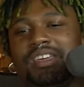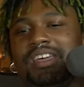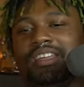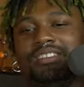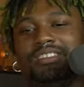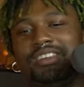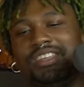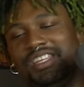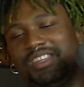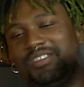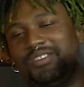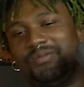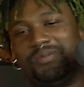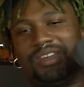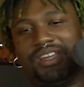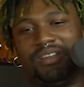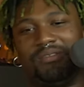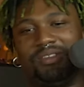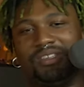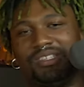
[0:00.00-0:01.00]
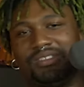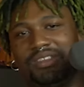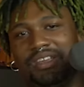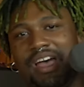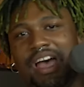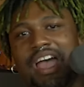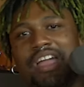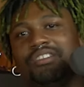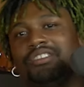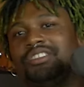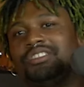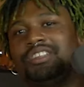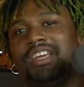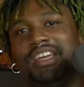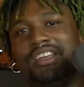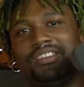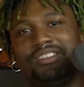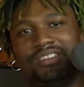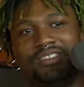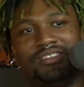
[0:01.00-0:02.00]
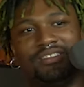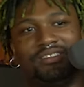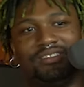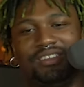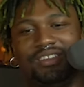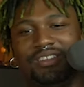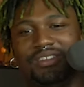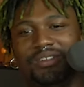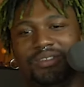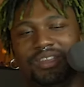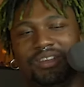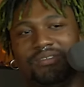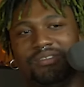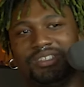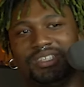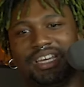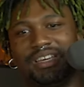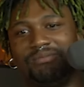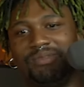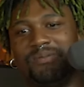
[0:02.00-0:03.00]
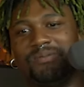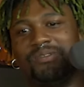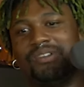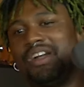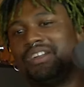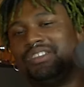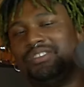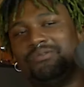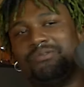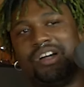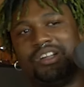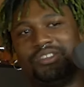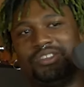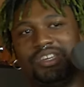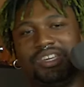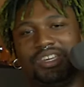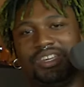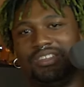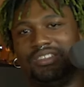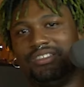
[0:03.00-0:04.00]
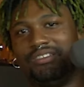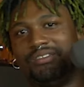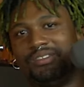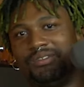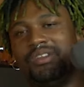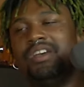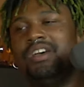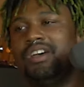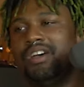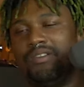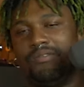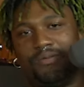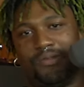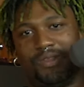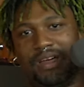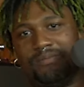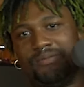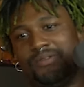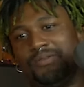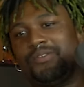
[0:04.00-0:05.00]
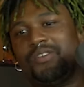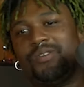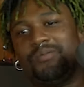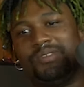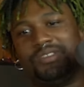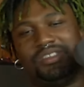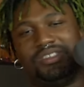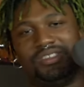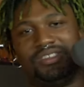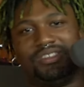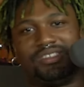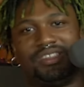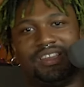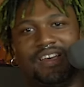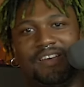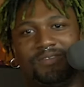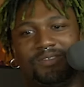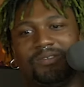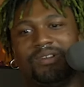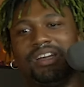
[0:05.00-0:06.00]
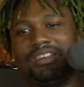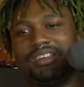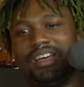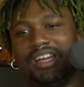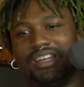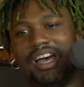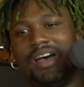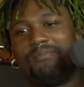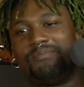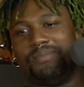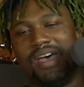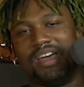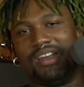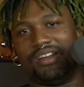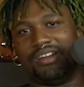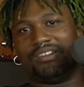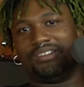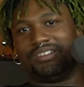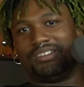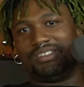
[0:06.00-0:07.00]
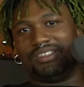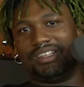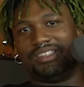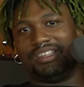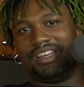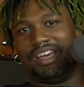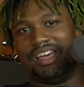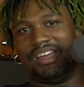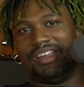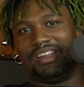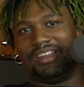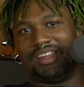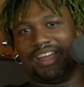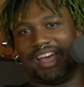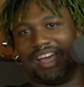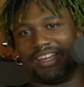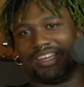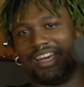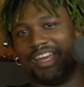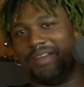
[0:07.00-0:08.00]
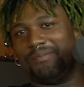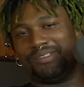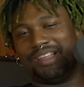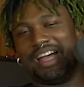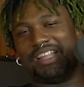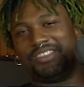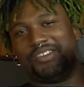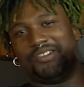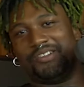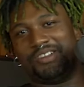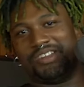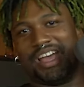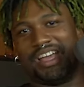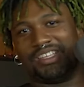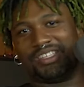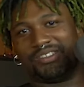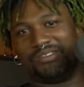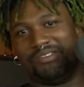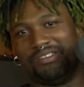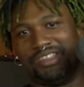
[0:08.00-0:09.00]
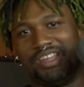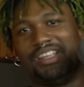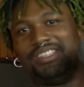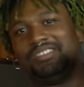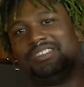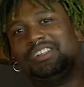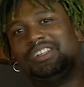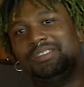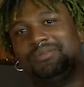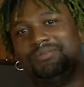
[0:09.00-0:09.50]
ante a little bit. It was the higher stakes, and you know, there was like people actually watching, and there's full on performances and stuff. So I got better, and then I kind of plateaued in high school, and then I started